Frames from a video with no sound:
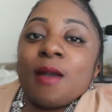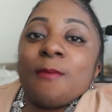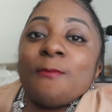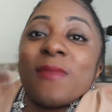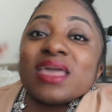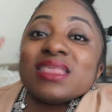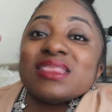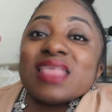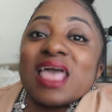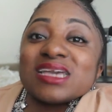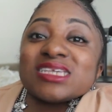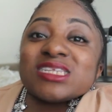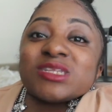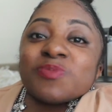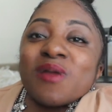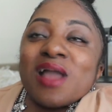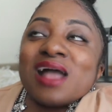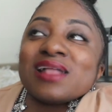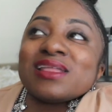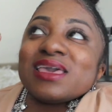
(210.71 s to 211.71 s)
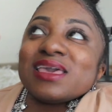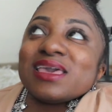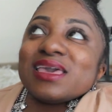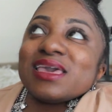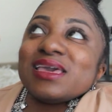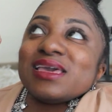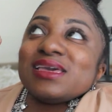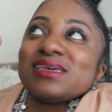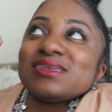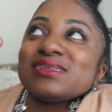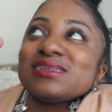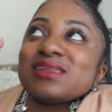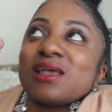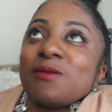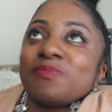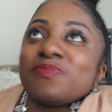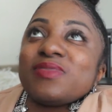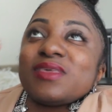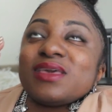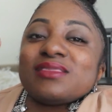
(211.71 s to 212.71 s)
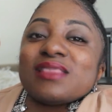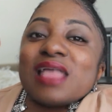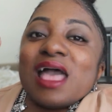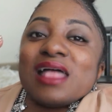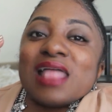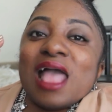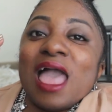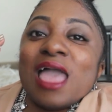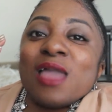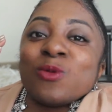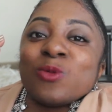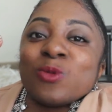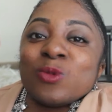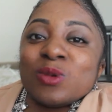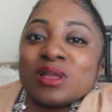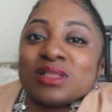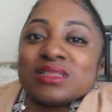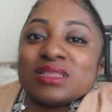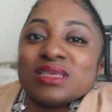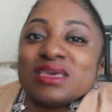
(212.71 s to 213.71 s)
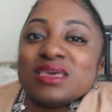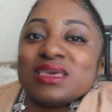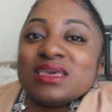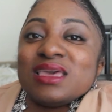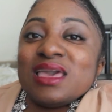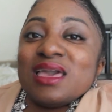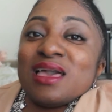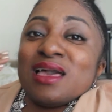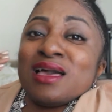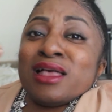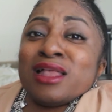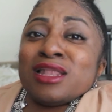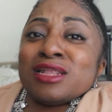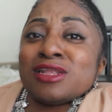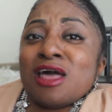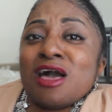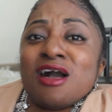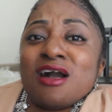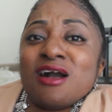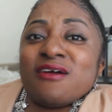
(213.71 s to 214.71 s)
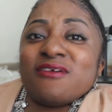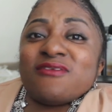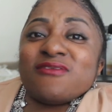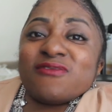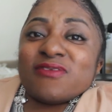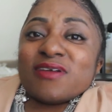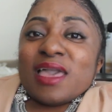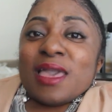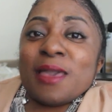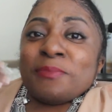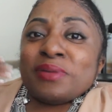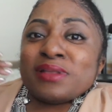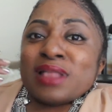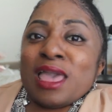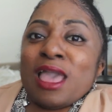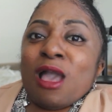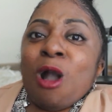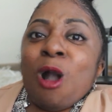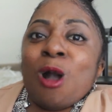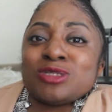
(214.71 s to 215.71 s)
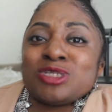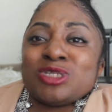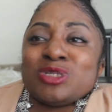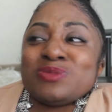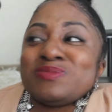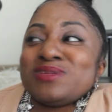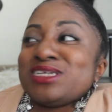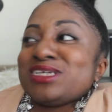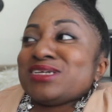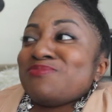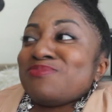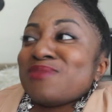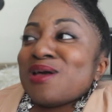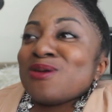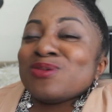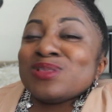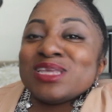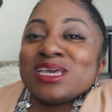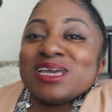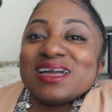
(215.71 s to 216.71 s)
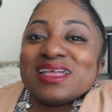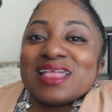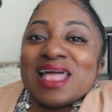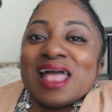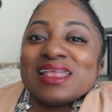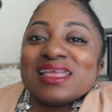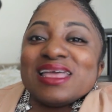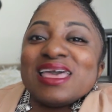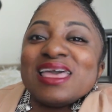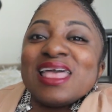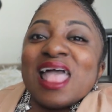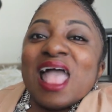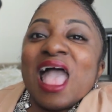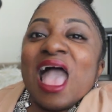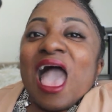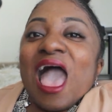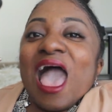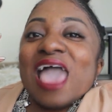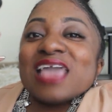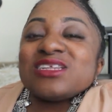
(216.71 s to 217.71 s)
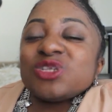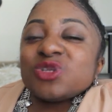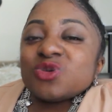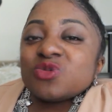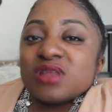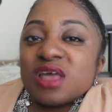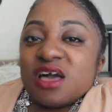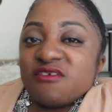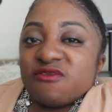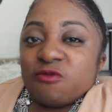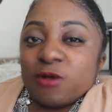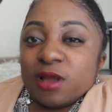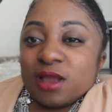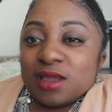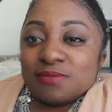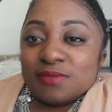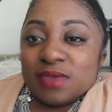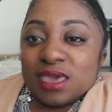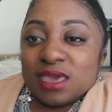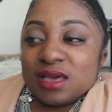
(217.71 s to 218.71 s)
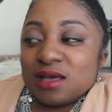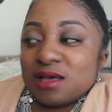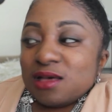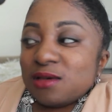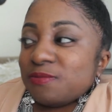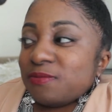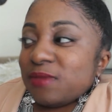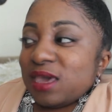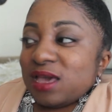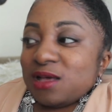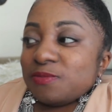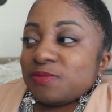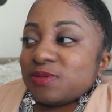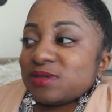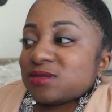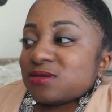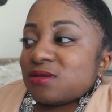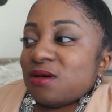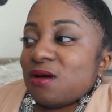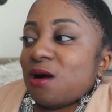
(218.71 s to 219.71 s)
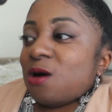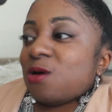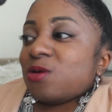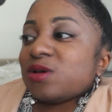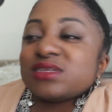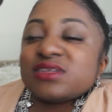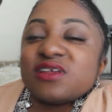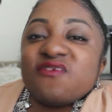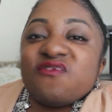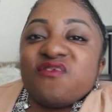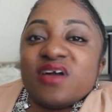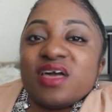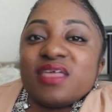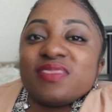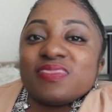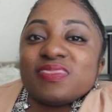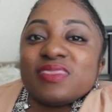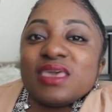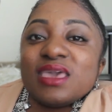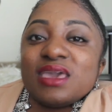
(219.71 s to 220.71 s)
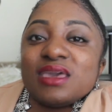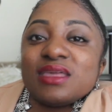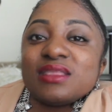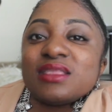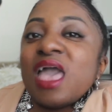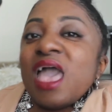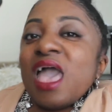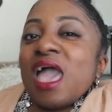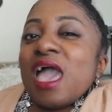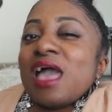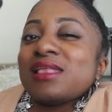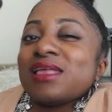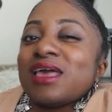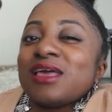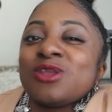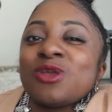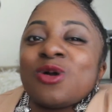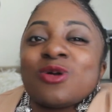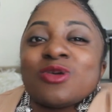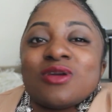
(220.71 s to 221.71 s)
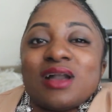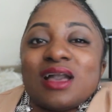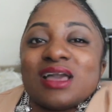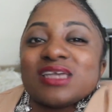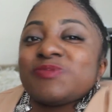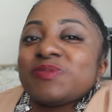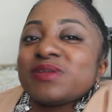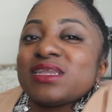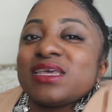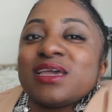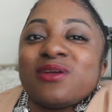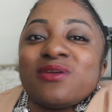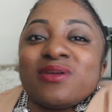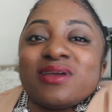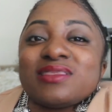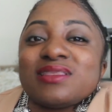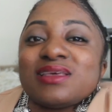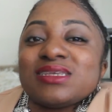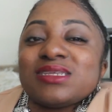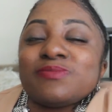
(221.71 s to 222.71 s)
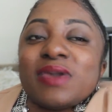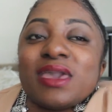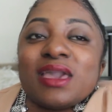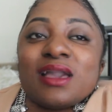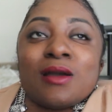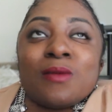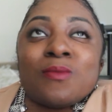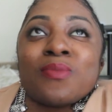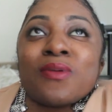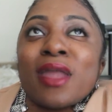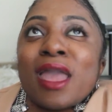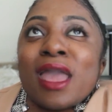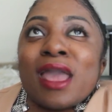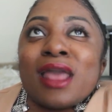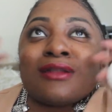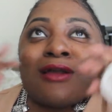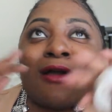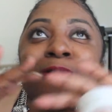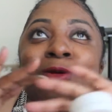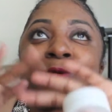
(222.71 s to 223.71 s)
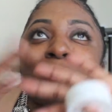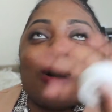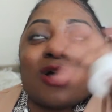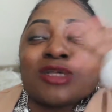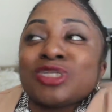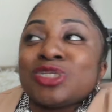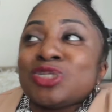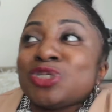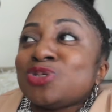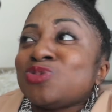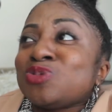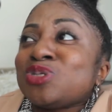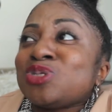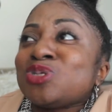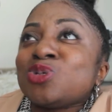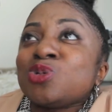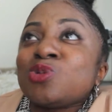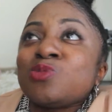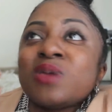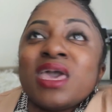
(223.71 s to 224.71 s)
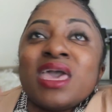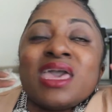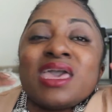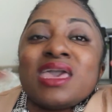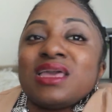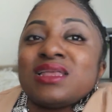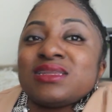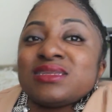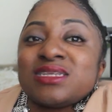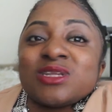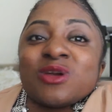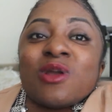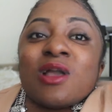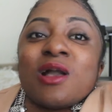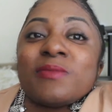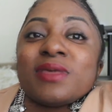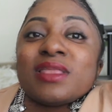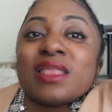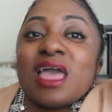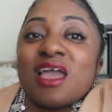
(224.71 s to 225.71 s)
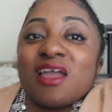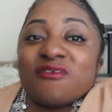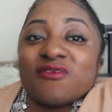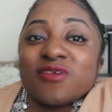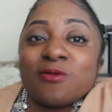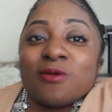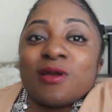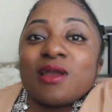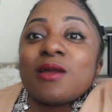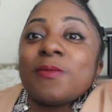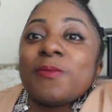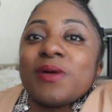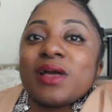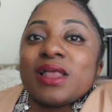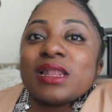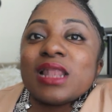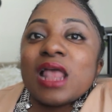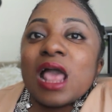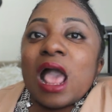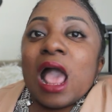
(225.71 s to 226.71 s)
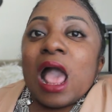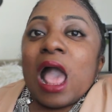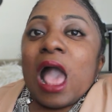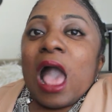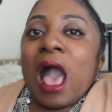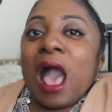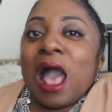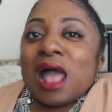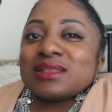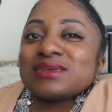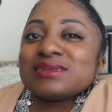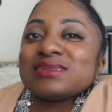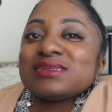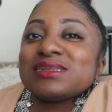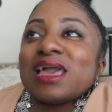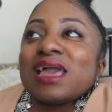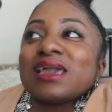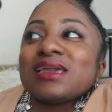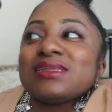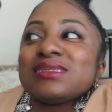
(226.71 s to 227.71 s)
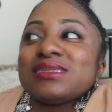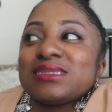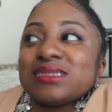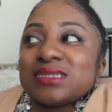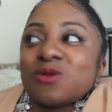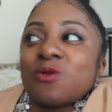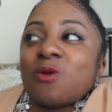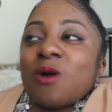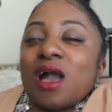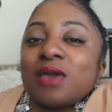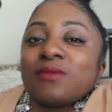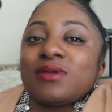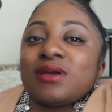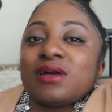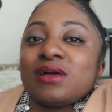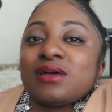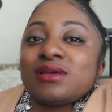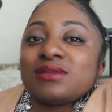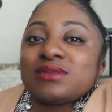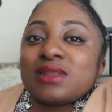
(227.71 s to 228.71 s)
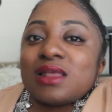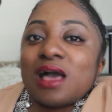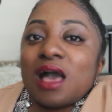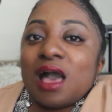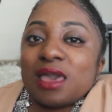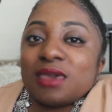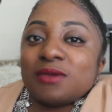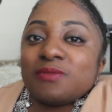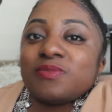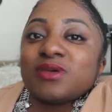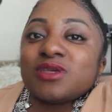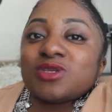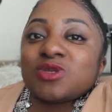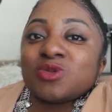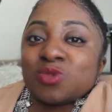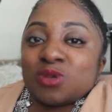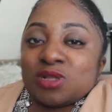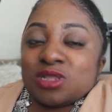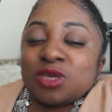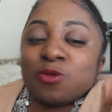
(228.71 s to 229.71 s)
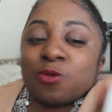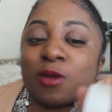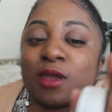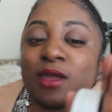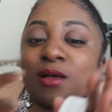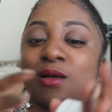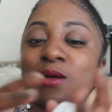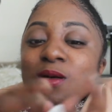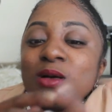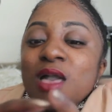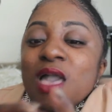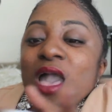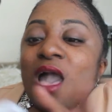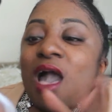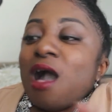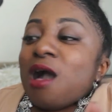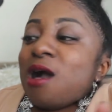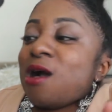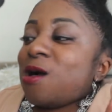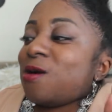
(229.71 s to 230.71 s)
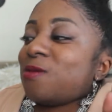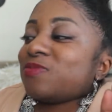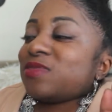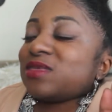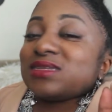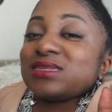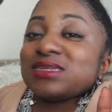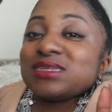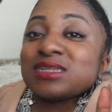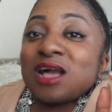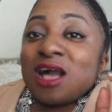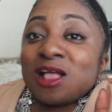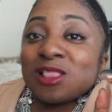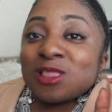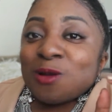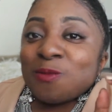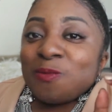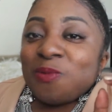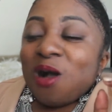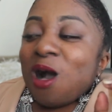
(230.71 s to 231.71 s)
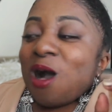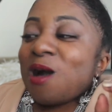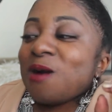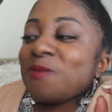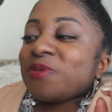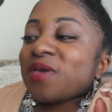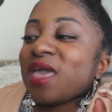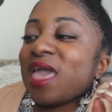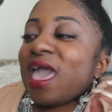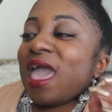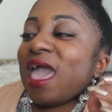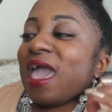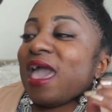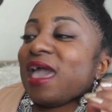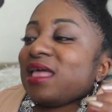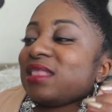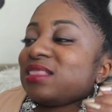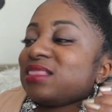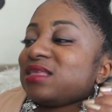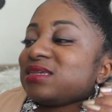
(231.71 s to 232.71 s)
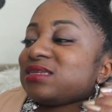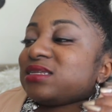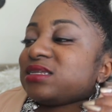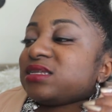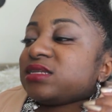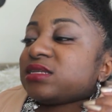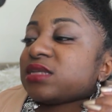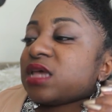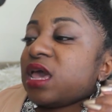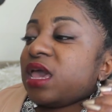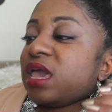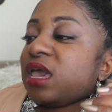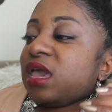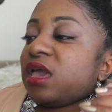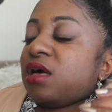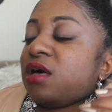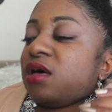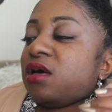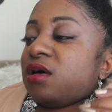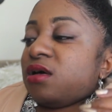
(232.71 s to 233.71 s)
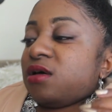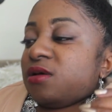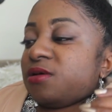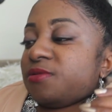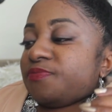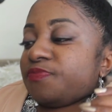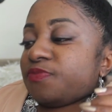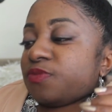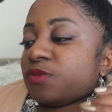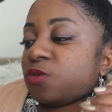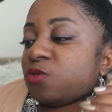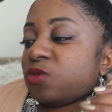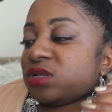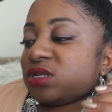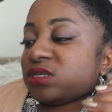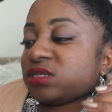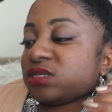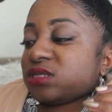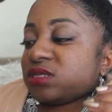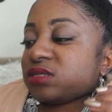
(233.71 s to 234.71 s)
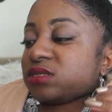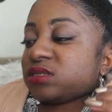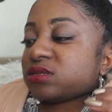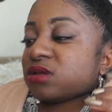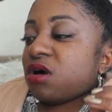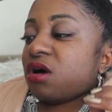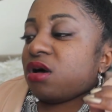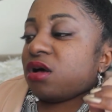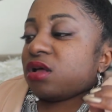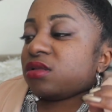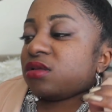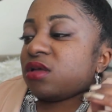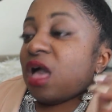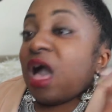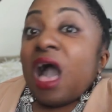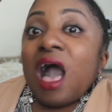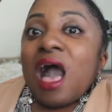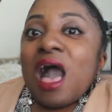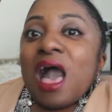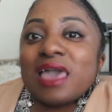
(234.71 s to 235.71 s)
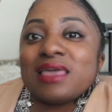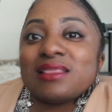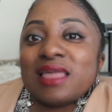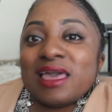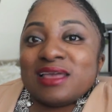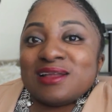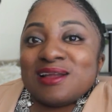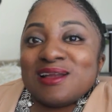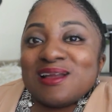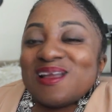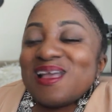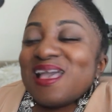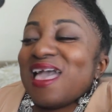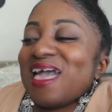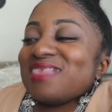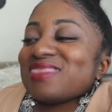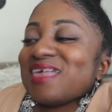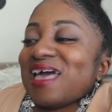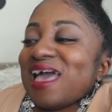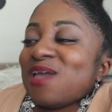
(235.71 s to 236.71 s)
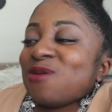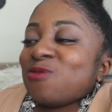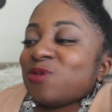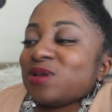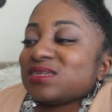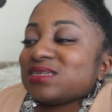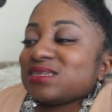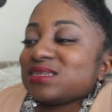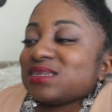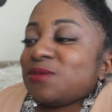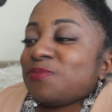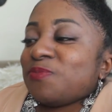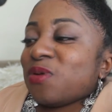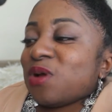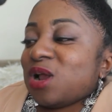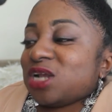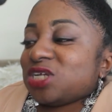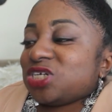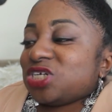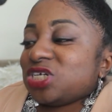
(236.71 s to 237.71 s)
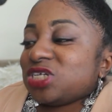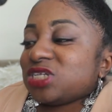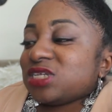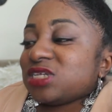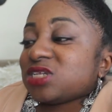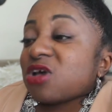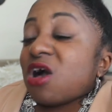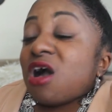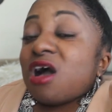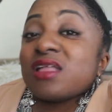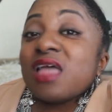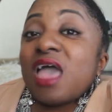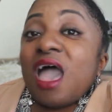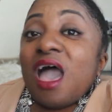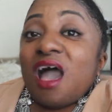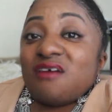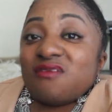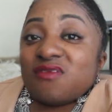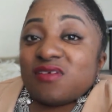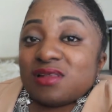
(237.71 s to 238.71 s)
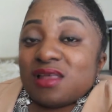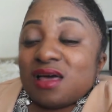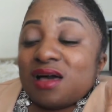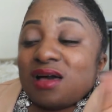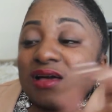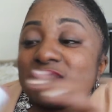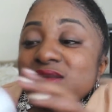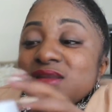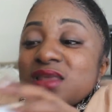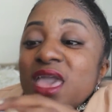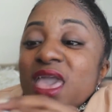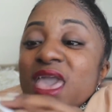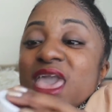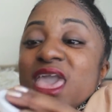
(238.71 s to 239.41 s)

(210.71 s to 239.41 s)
My next product is something that I really love, but I also mentioned I'm not really good at it. I do love wearing makeup. Makeup is always a fun thing, and I know you guys been hearing this makeup brand across YouTube, Instagram, and everywhere, but honestly, I can see why, because the hype is really real. This is ColourPop, and this is a, what is this called? A highlighter that I recently purchased. It's called Avalon.